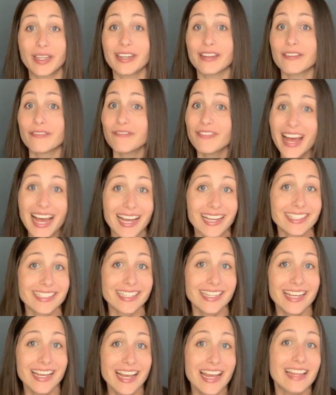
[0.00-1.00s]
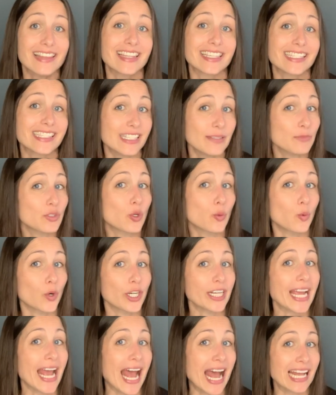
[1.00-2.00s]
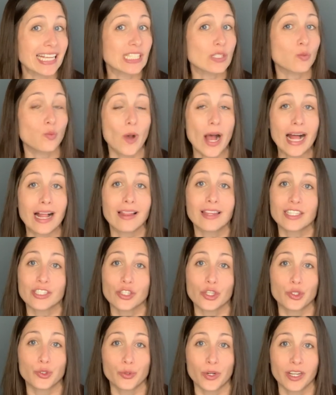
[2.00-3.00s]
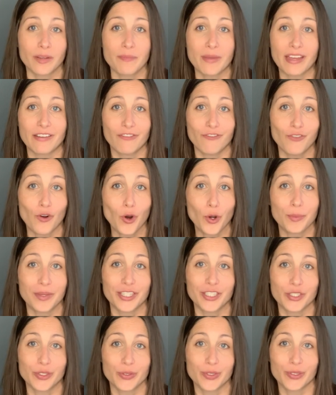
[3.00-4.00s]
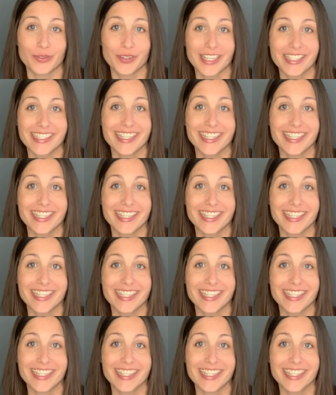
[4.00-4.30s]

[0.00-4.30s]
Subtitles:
And in fact, they seem to work as well as the drug metformin to address